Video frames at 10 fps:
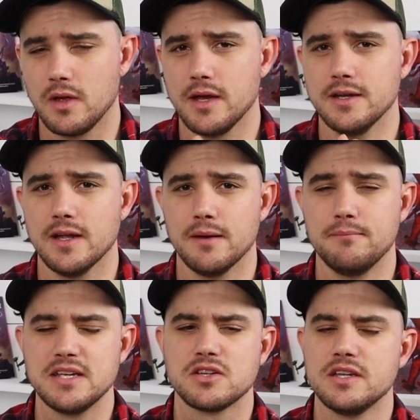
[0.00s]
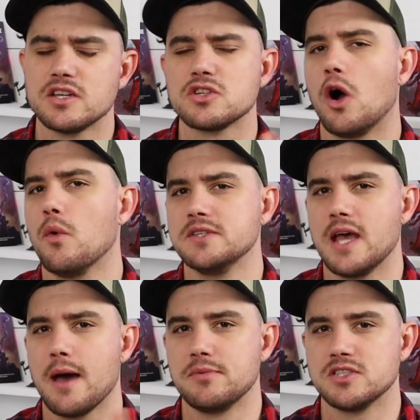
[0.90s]
And basically it doesn't always
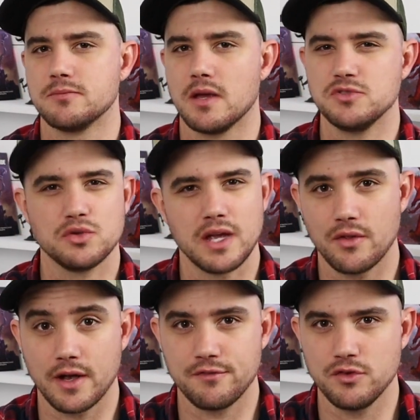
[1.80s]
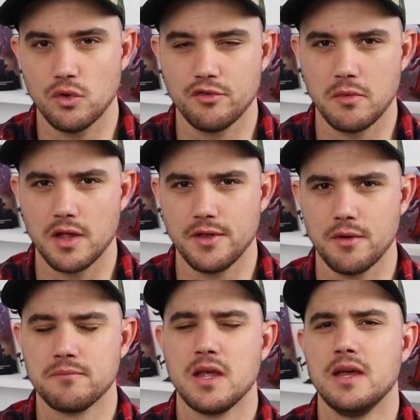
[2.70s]
happen. Sometimes you get like a few of them on
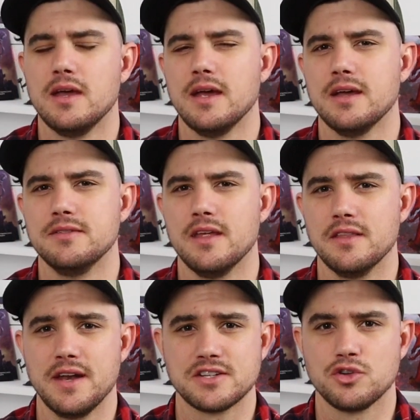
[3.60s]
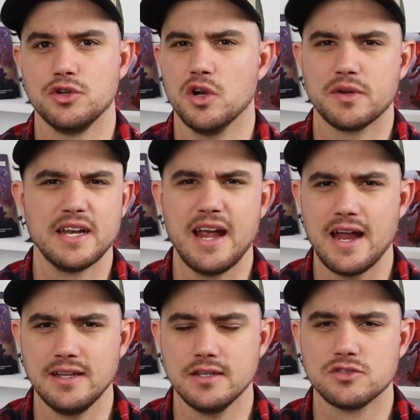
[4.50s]
there, and then the next turn you don't get
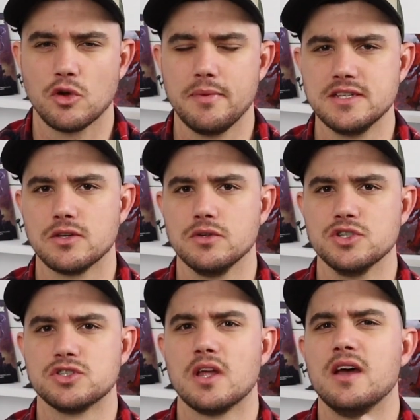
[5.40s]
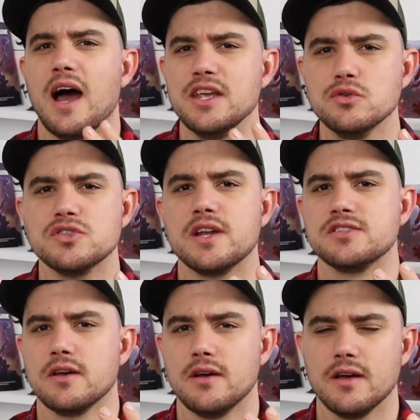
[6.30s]
any. So basically I use it
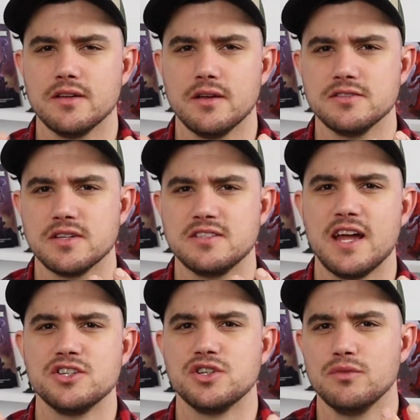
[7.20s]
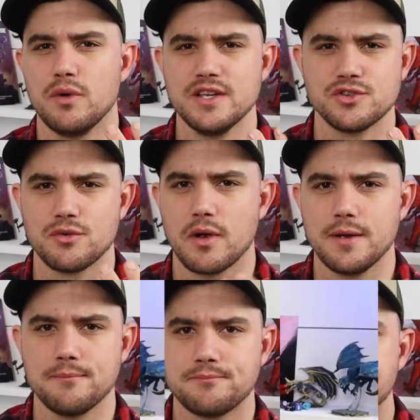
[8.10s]
as a tension raiser,
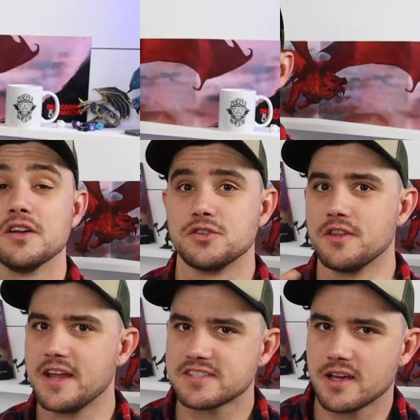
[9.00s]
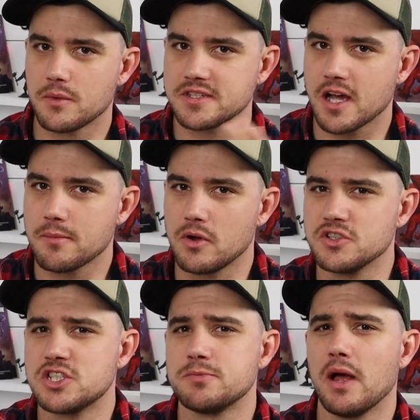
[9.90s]
right? Alright, so the next thing I want to talk about
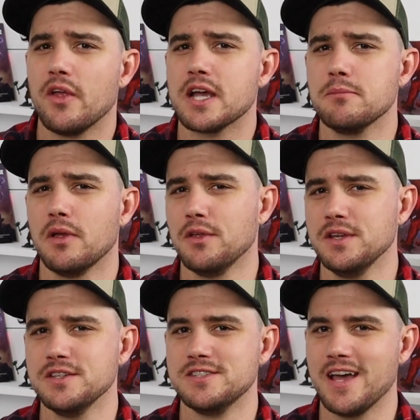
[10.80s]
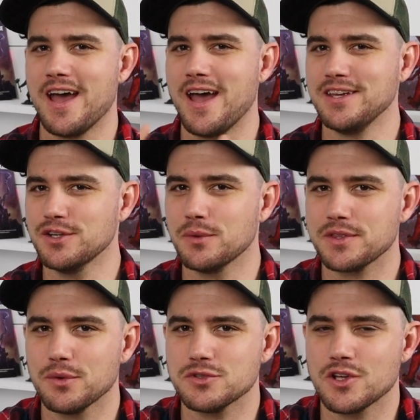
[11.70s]
is spell-like abilities. Yeah, you know
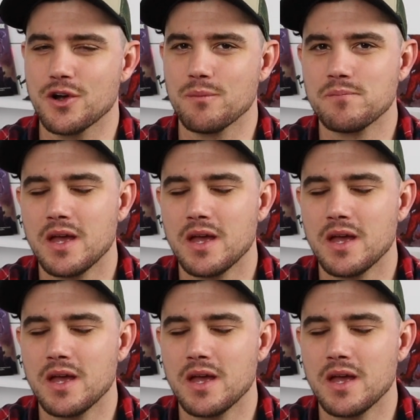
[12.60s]
what those are.